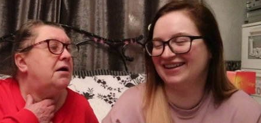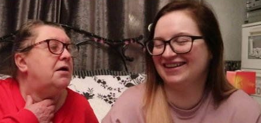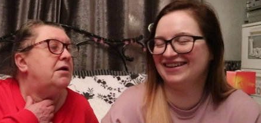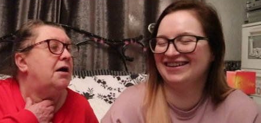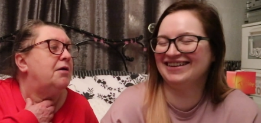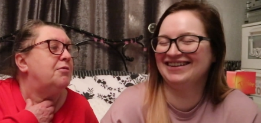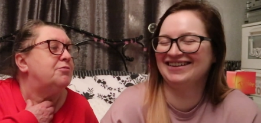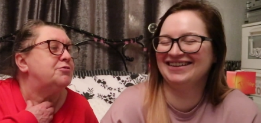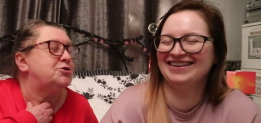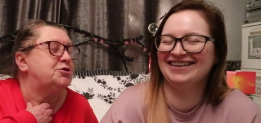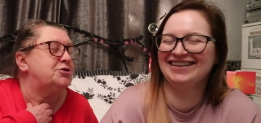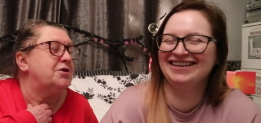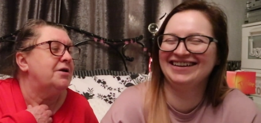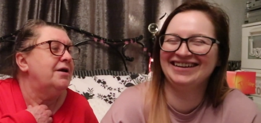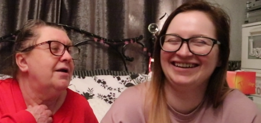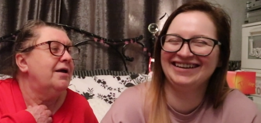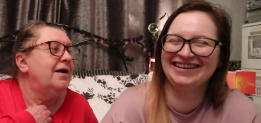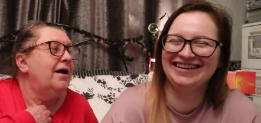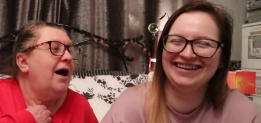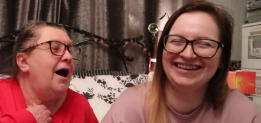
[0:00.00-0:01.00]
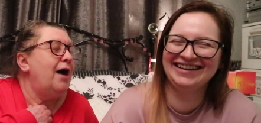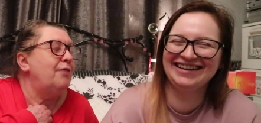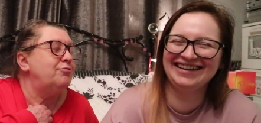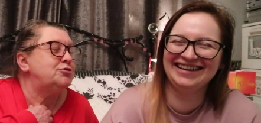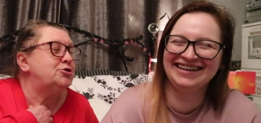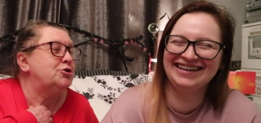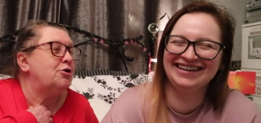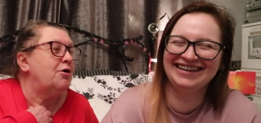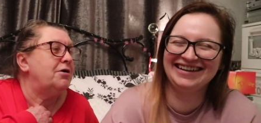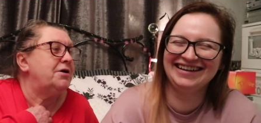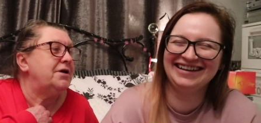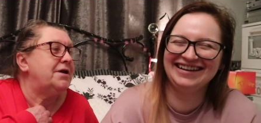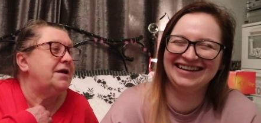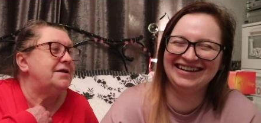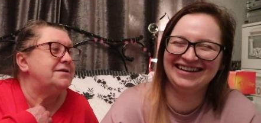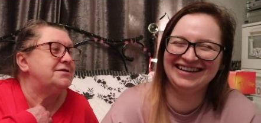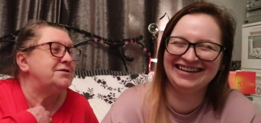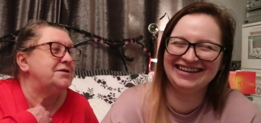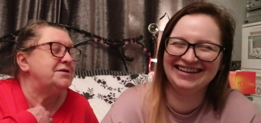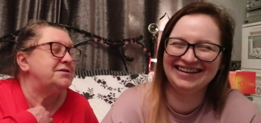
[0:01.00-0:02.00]
Speaker 1: and I was I was trying to
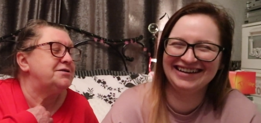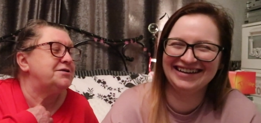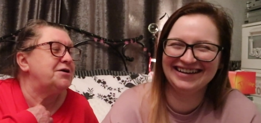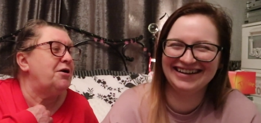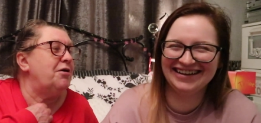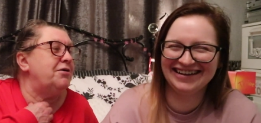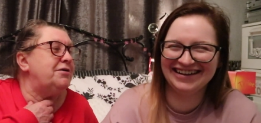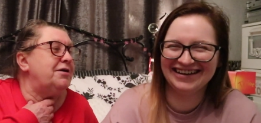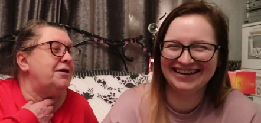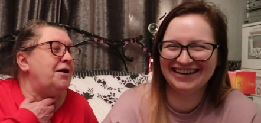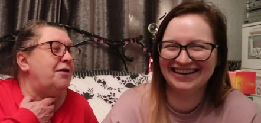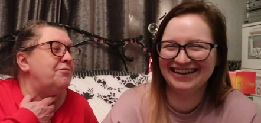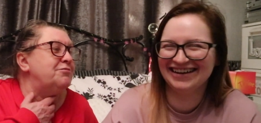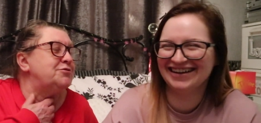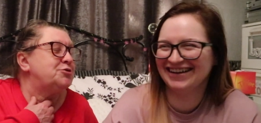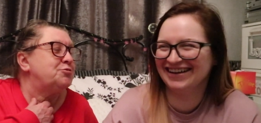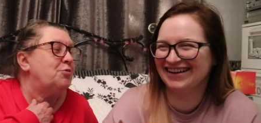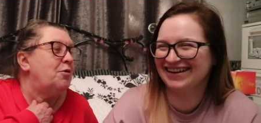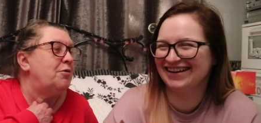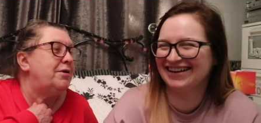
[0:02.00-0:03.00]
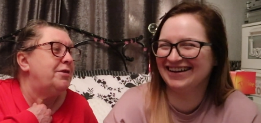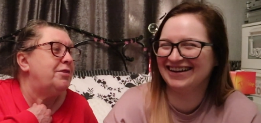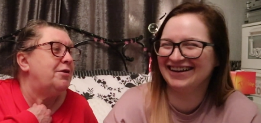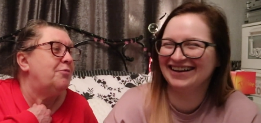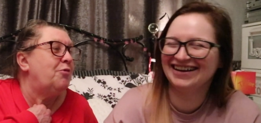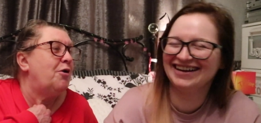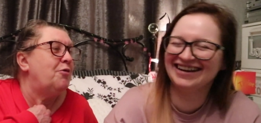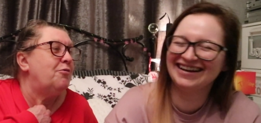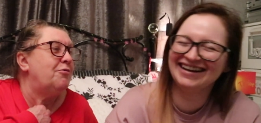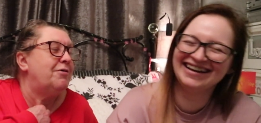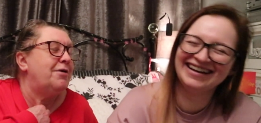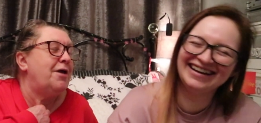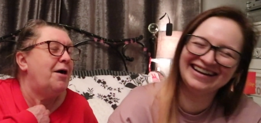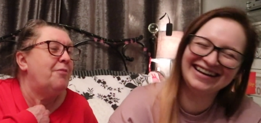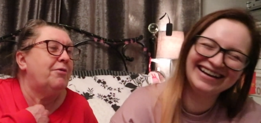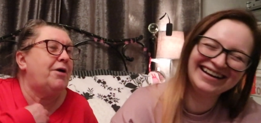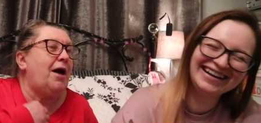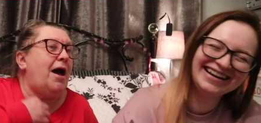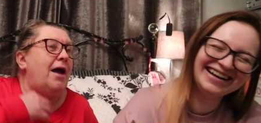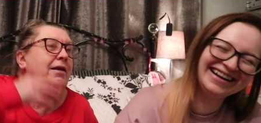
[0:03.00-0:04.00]
get to the side and I was swallowing the water and
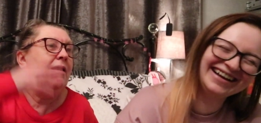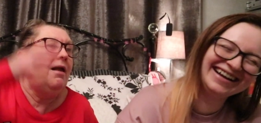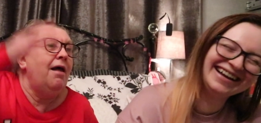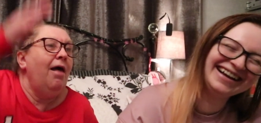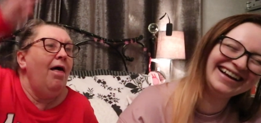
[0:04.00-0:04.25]
I'm going,